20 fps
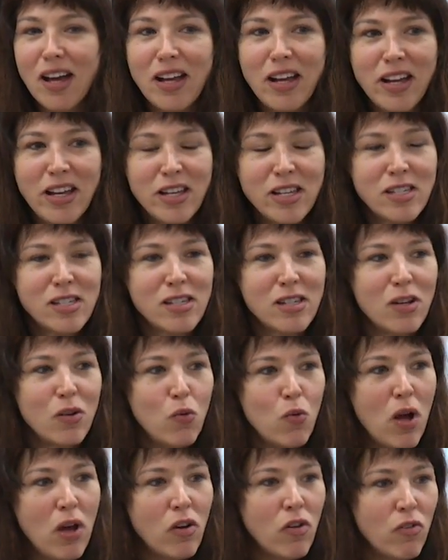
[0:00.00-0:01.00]
is
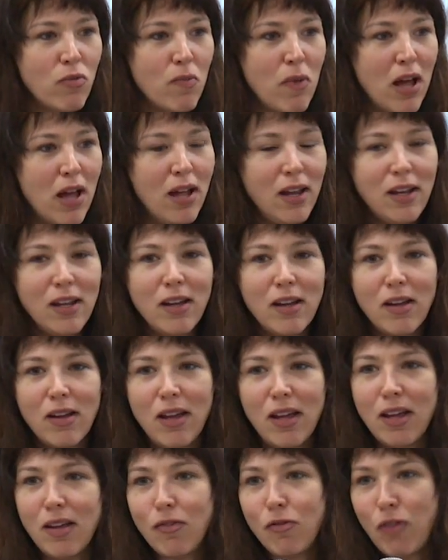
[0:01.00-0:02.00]
one of my
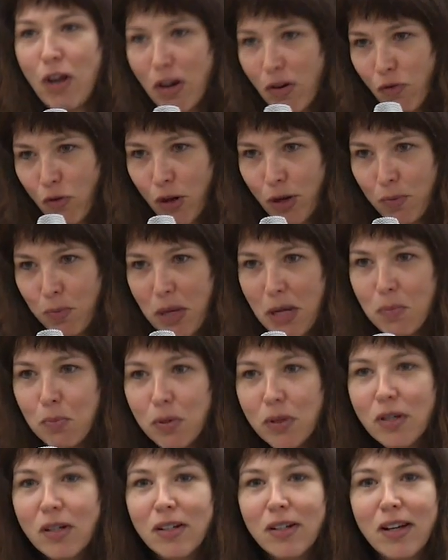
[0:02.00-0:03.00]
favorite
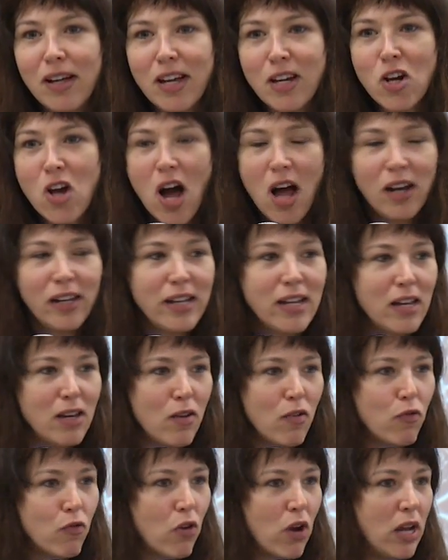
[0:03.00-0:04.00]
people, a colleague and
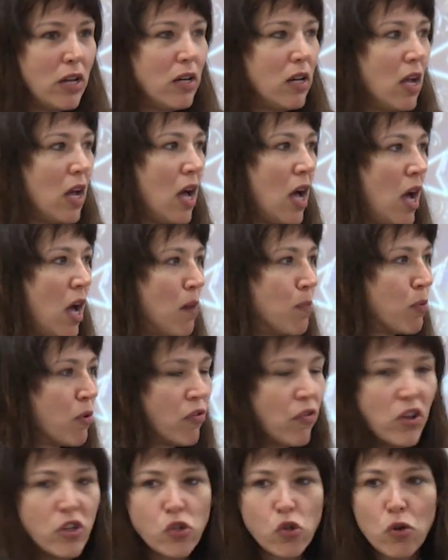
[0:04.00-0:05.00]
a friend,
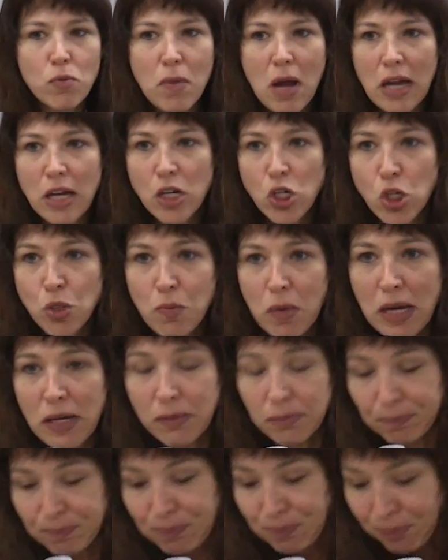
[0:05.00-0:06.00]
Professor Mike
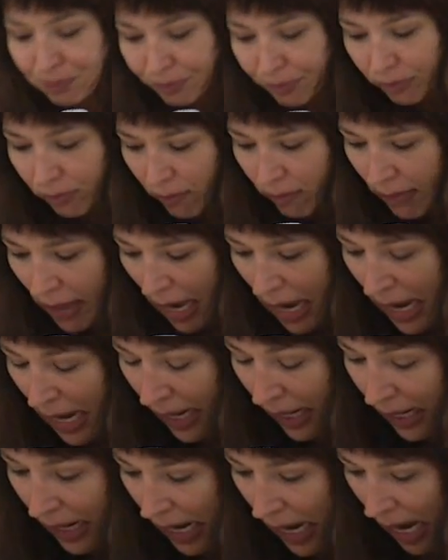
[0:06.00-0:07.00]
Schmitt.
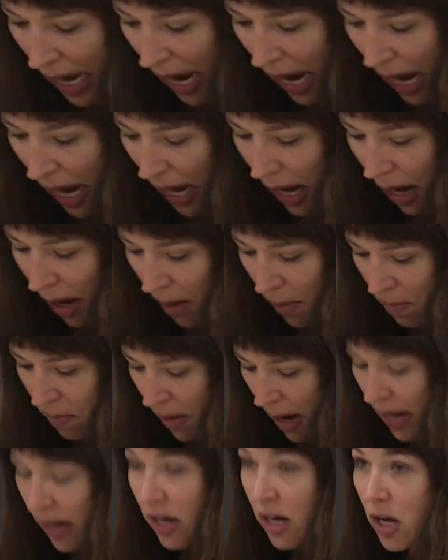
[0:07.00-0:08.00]
And
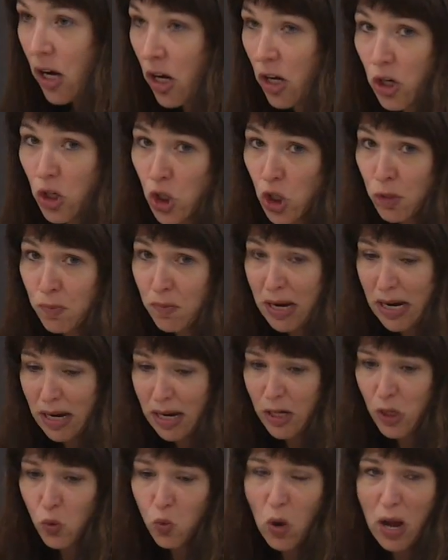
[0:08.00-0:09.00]
Mike Schmitt
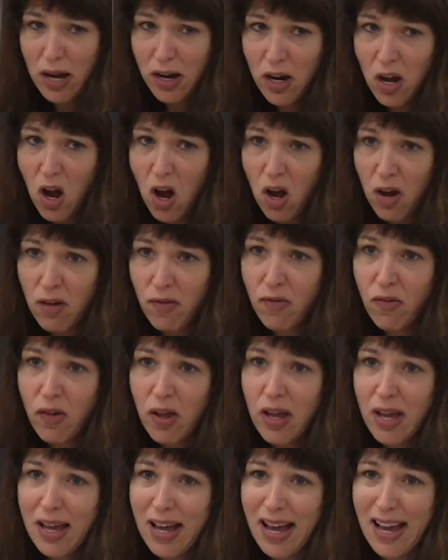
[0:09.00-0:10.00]
is one of,
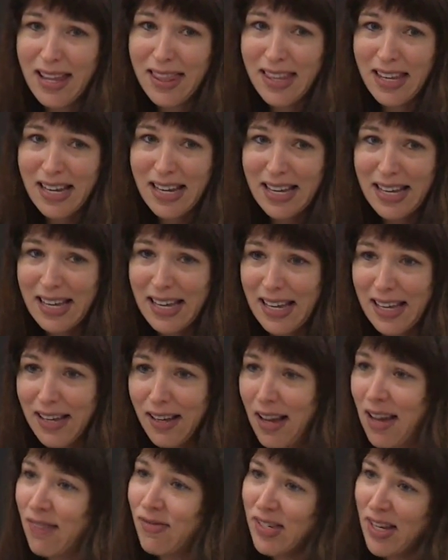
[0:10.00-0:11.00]
I think
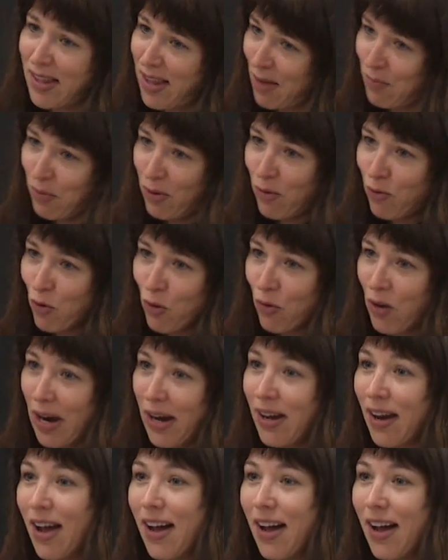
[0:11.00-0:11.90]
I've said that before, right?